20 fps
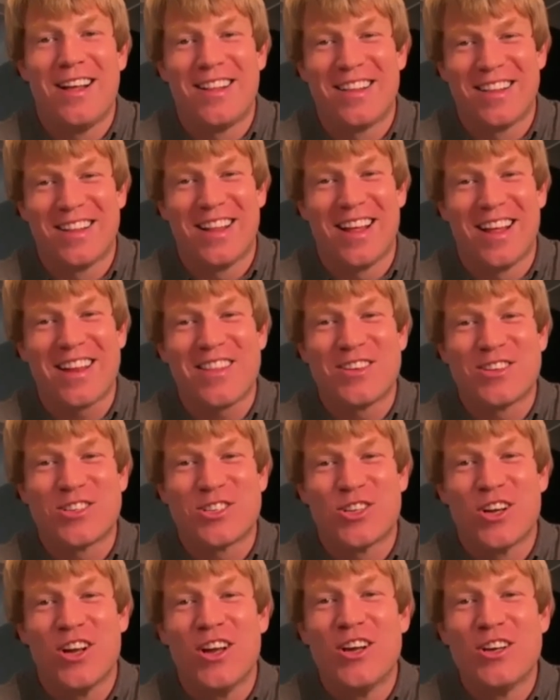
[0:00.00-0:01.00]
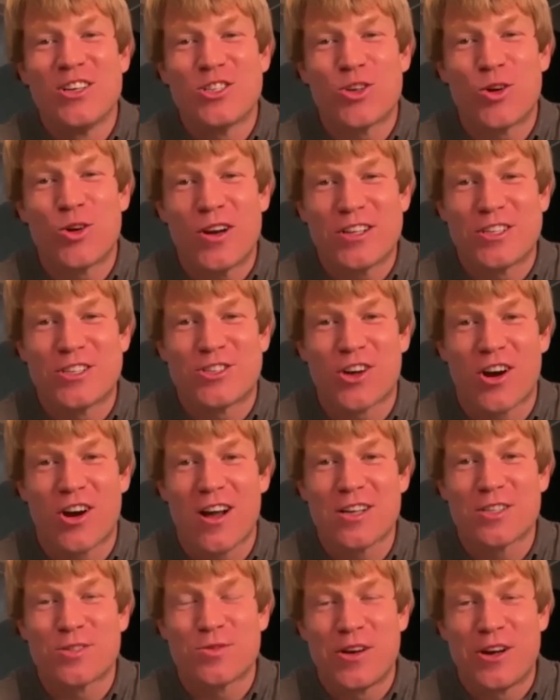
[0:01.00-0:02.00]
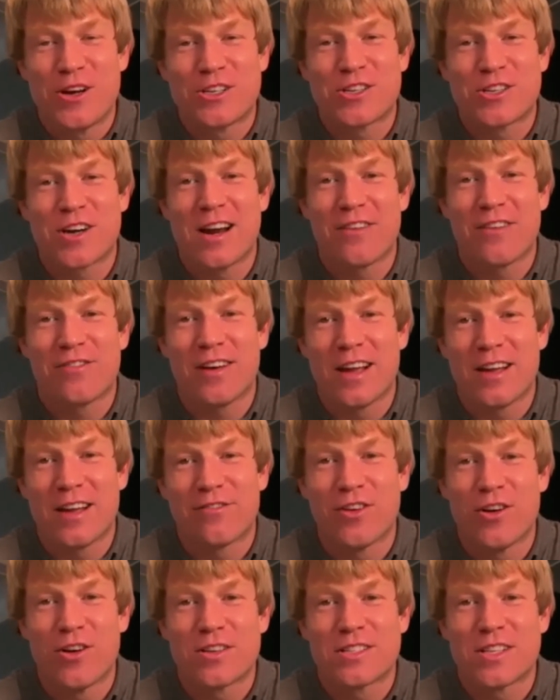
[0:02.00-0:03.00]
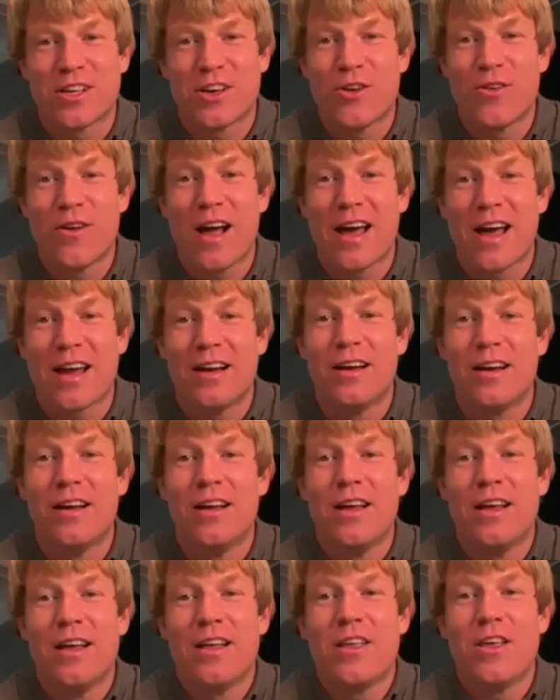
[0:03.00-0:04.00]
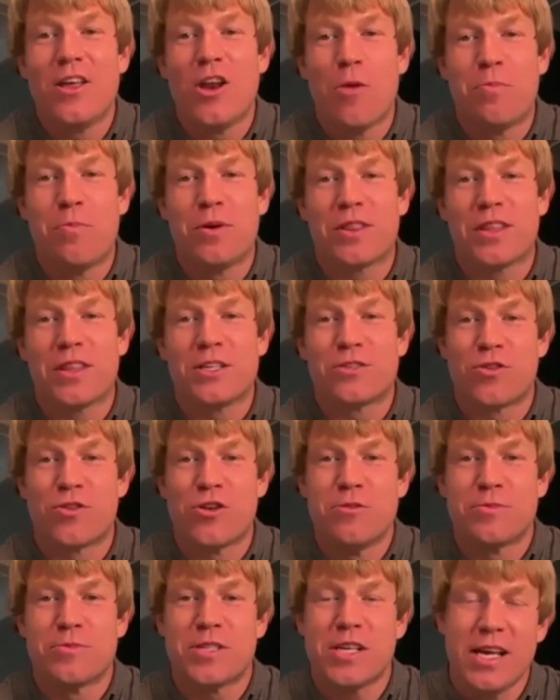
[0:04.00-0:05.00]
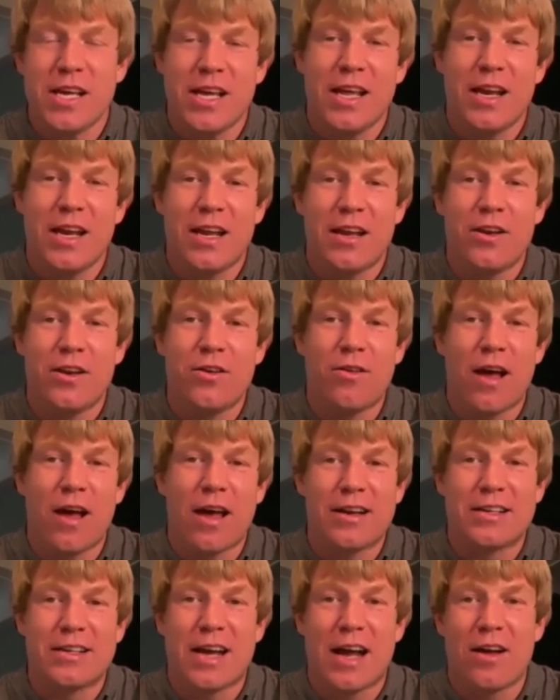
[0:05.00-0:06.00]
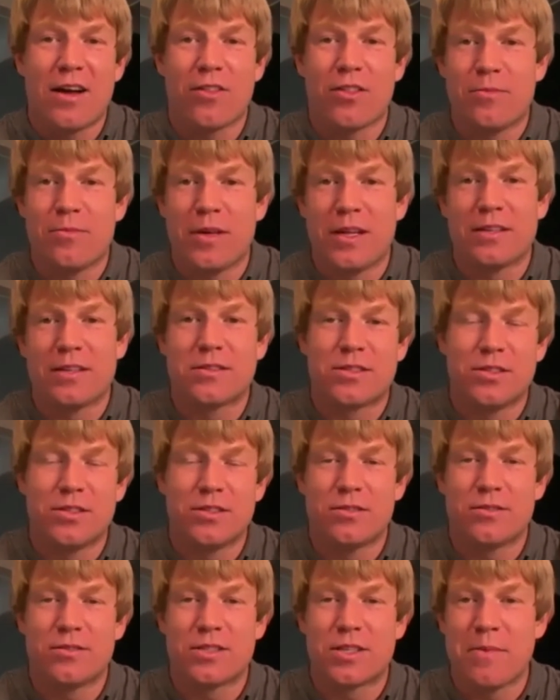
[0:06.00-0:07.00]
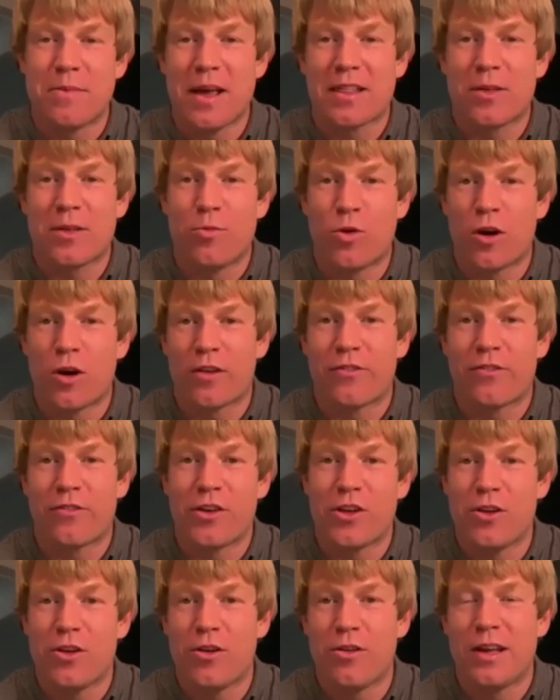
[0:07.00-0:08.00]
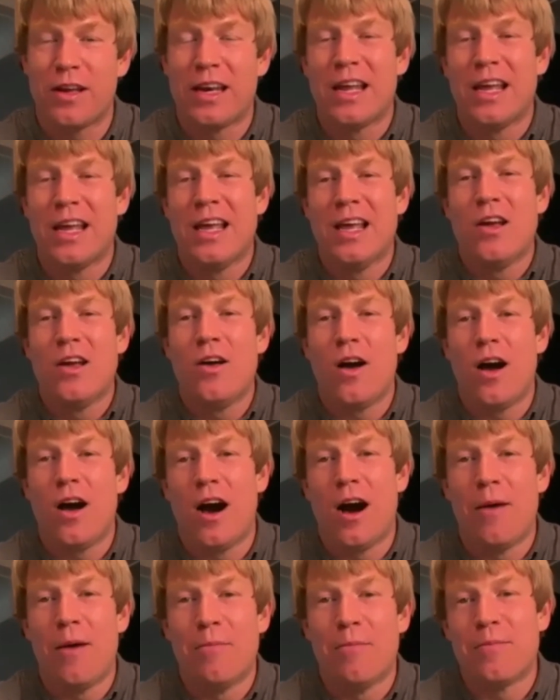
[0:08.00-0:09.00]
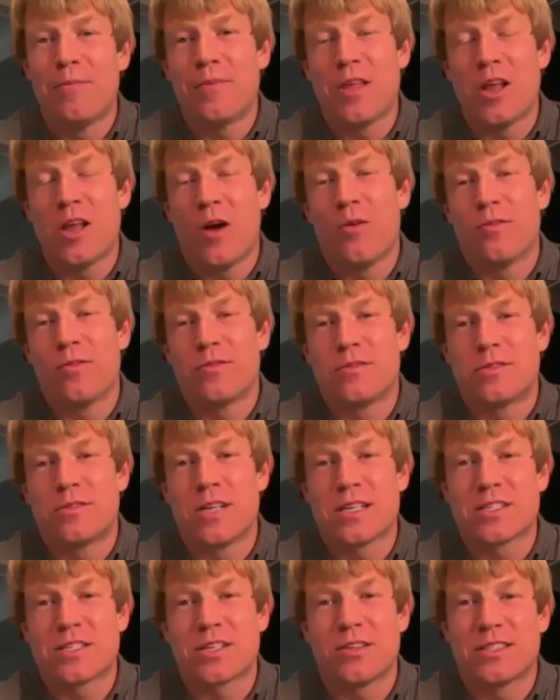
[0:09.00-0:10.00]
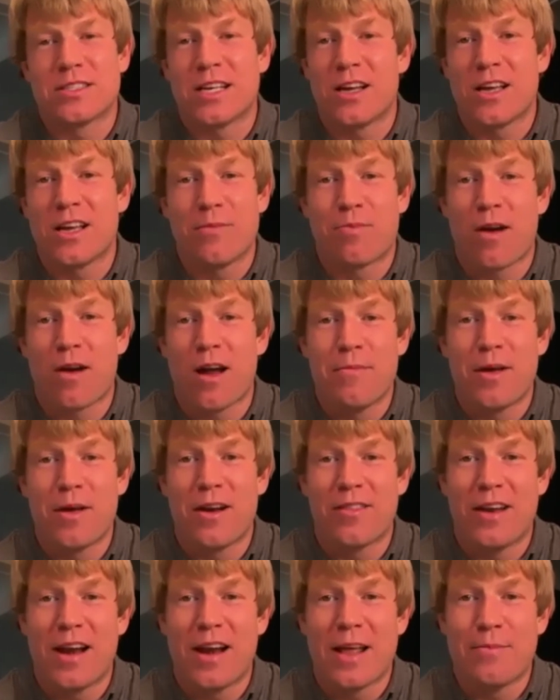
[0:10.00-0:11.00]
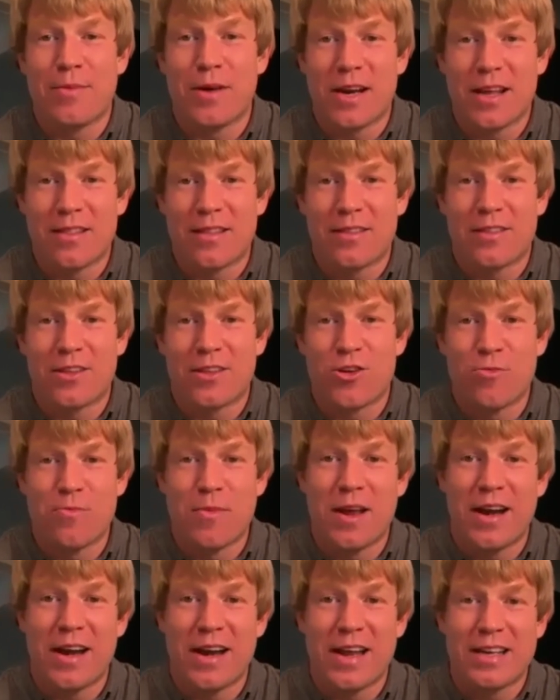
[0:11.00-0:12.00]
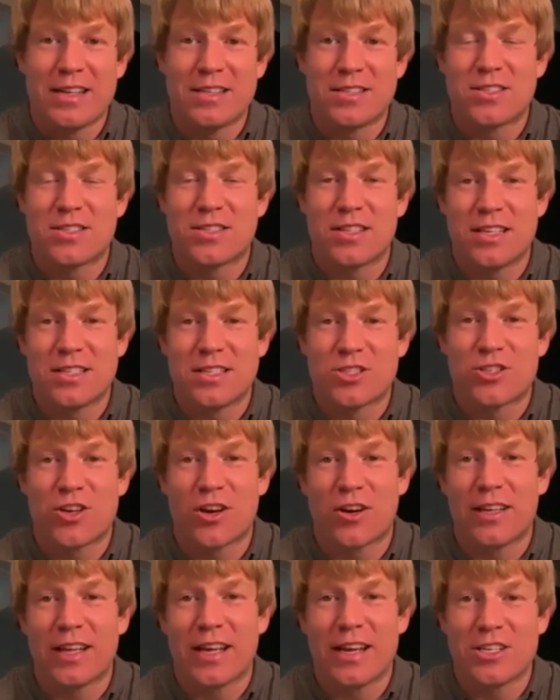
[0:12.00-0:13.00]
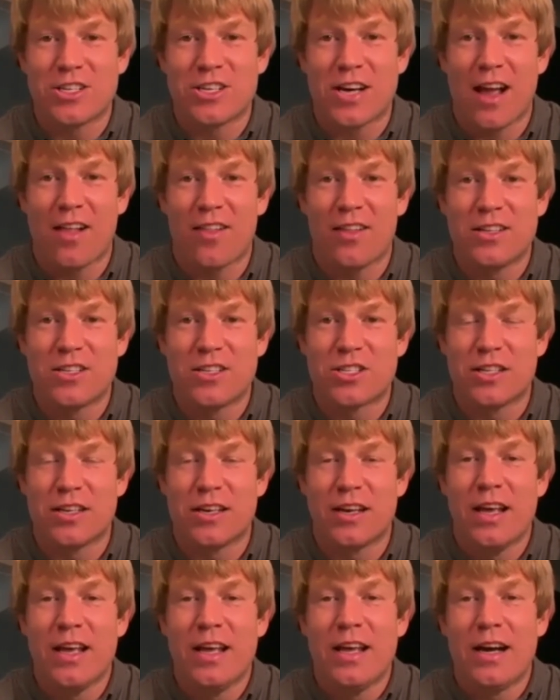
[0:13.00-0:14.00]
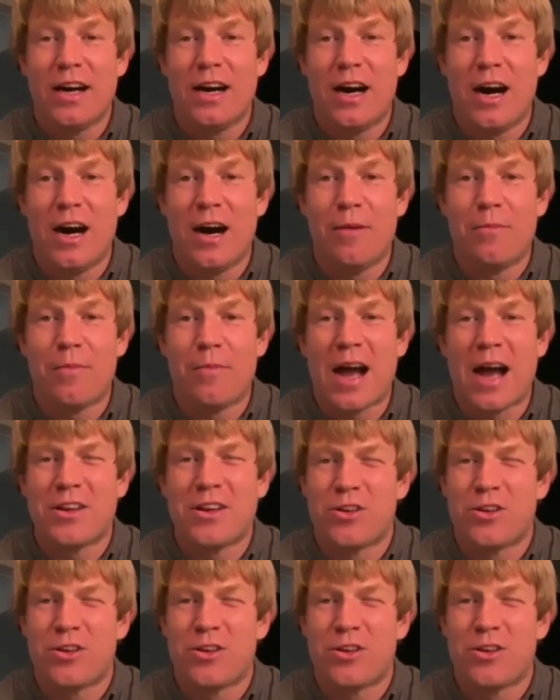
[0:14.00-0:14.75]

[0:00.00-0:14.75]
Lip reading: lot of the shortest straws when you're trying to find folks that knew how to, you know, put these rooms in and knew how to dial them in to make them work for you. And you know, Jessica will tell you probably better than anybody that the humidity is certainly a challenge. And I